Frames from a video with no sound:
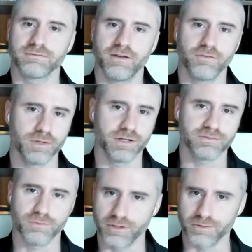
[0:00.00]
everybody's
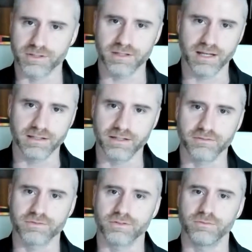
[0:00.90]
familiar with the idea
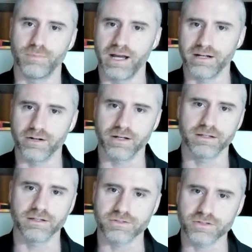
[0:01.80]
of sort of binary
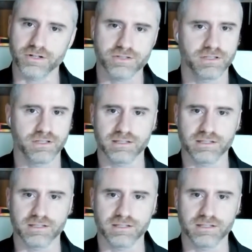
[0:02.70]
construction.